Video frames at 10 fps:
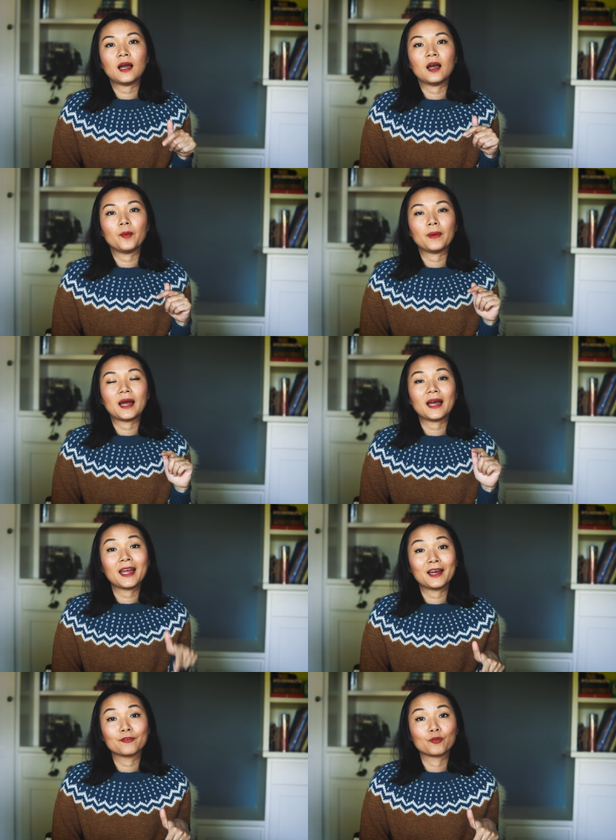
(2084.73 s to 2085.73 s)
Um,
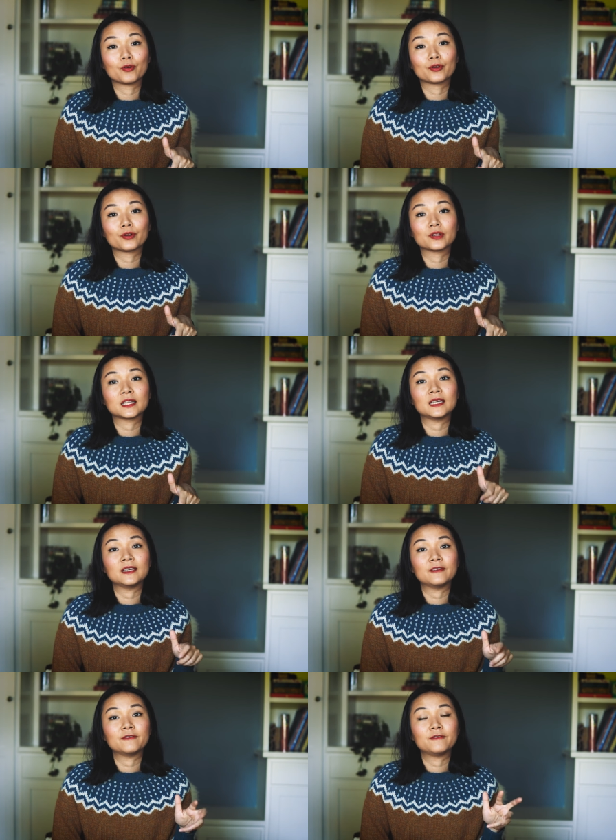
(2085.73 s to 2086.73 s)
I have ordered
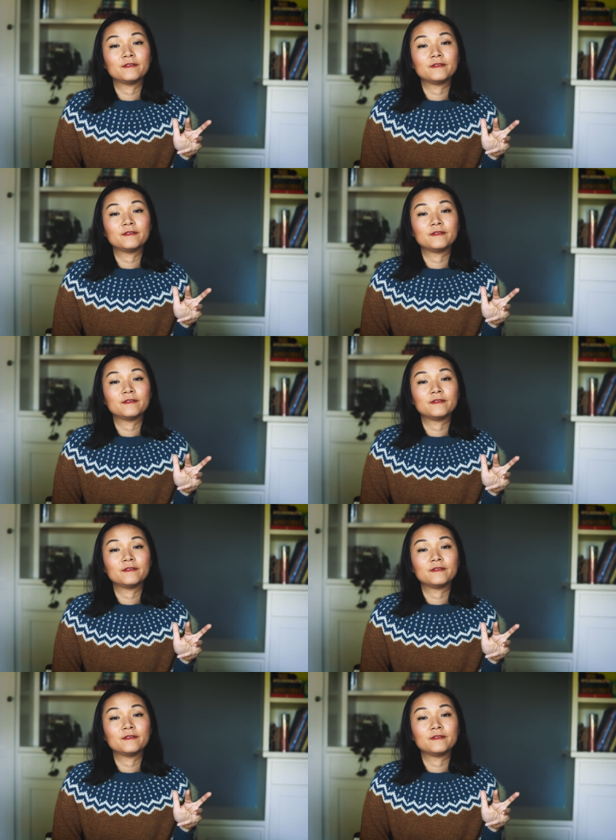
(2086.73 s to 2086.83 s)
the